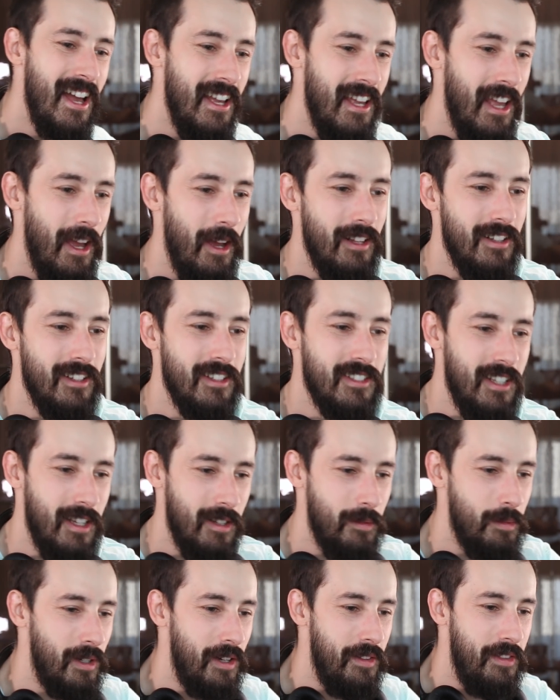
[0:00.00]
yeah, it looks
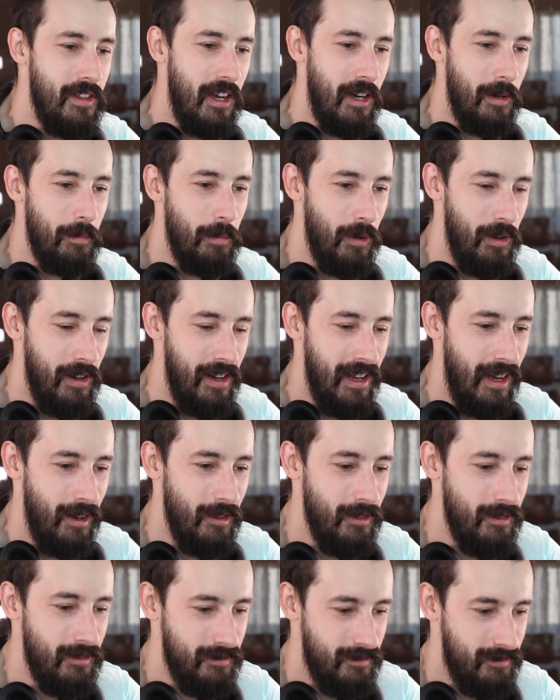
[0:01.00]
like we're at the airport
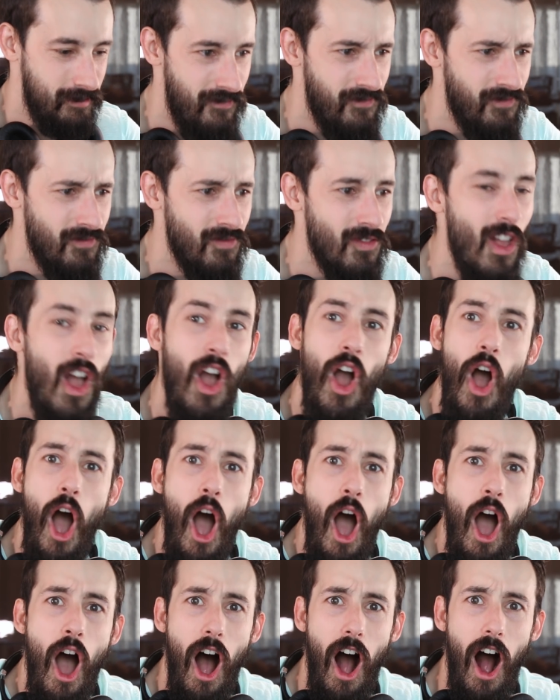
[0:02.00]
now.
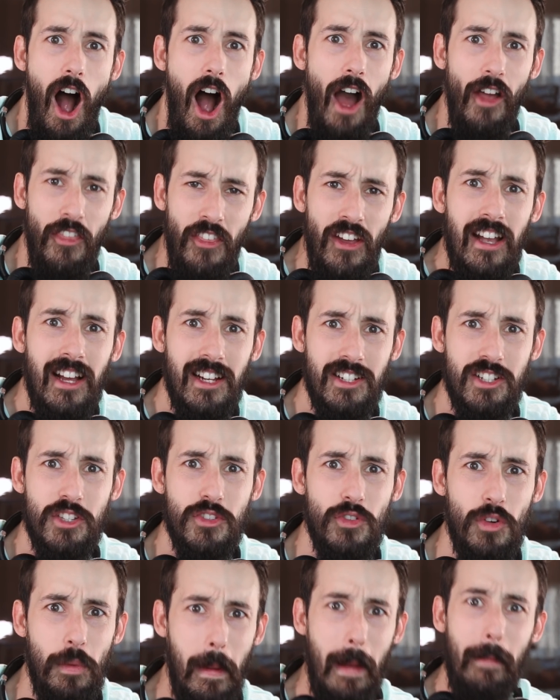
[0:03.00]
I think I
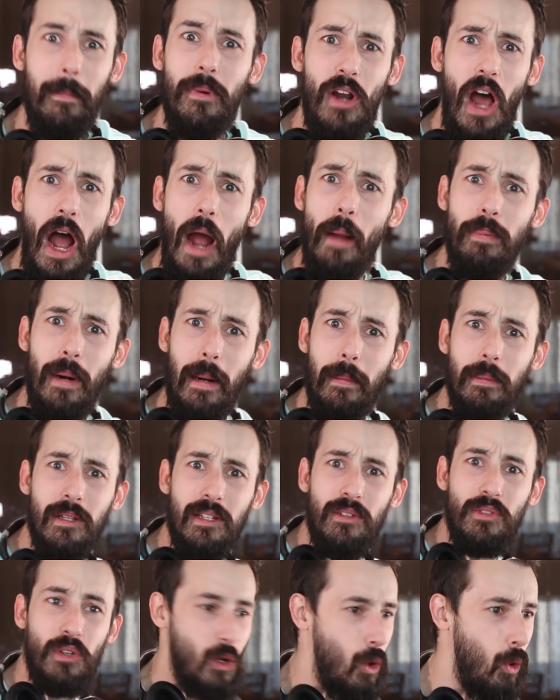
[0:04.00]
just remembered, I
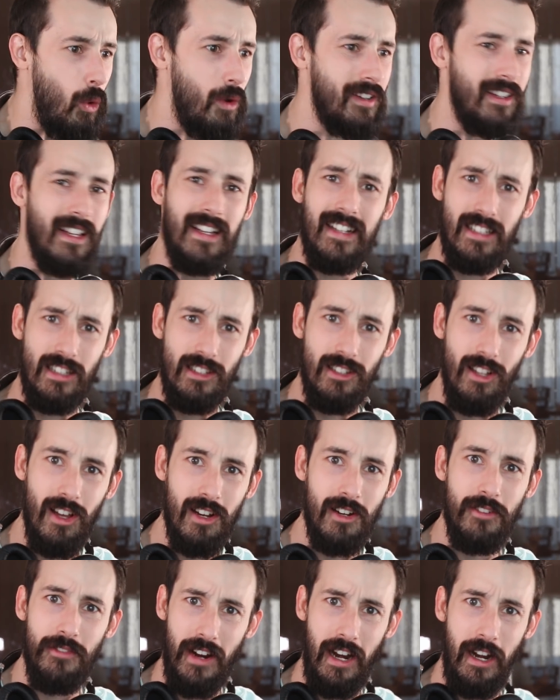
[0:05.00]
probably recorded like a
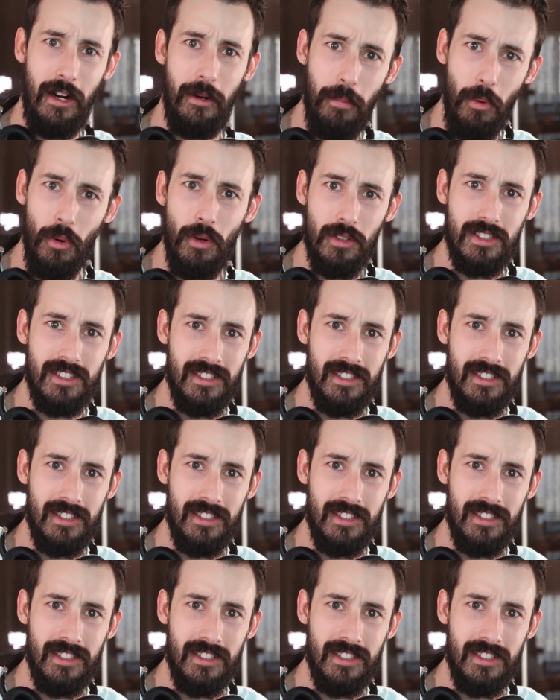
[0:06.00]
lot of airport